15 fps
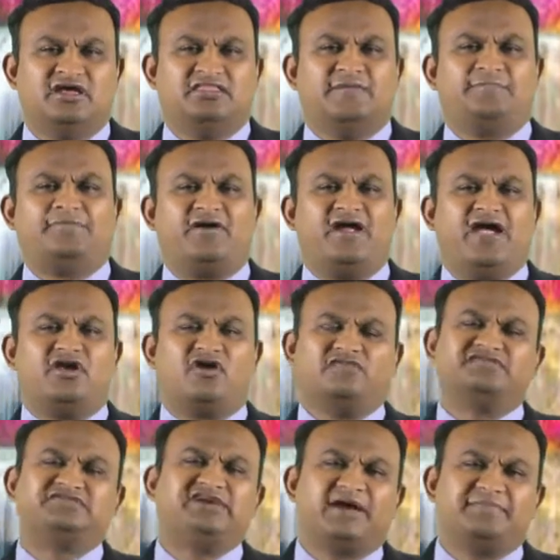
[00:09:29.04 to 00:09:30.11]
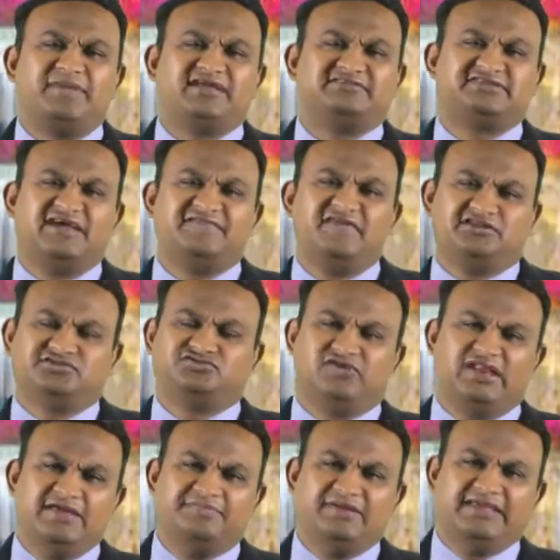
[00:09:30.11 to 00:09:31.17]
The prayer of Jabez
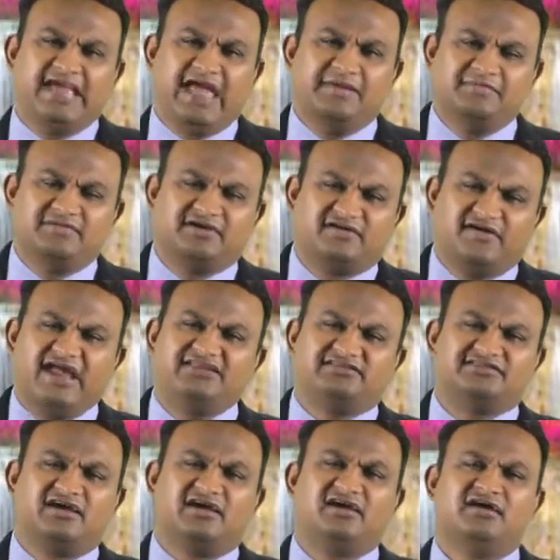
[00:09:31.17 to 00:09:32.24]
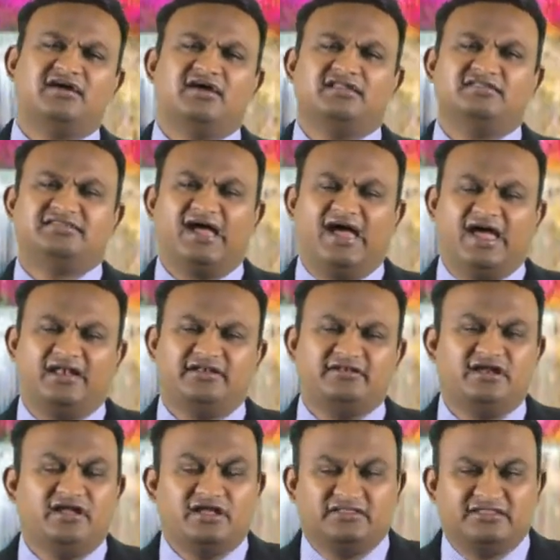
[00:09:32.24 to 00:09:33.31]
eventually became greater
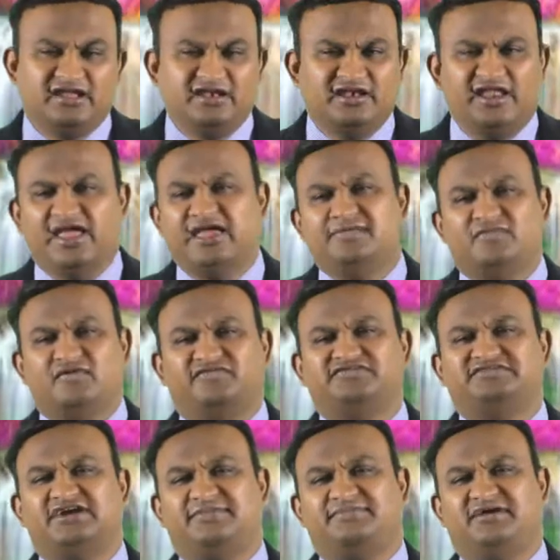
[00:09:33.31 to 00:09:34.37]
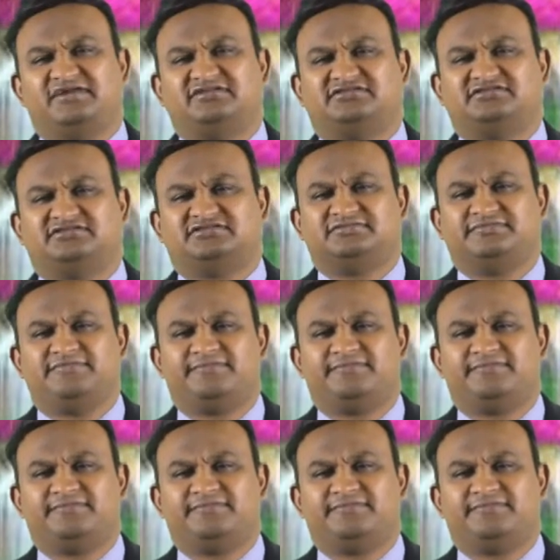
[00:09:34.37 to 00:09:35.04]
than the name of Jabez.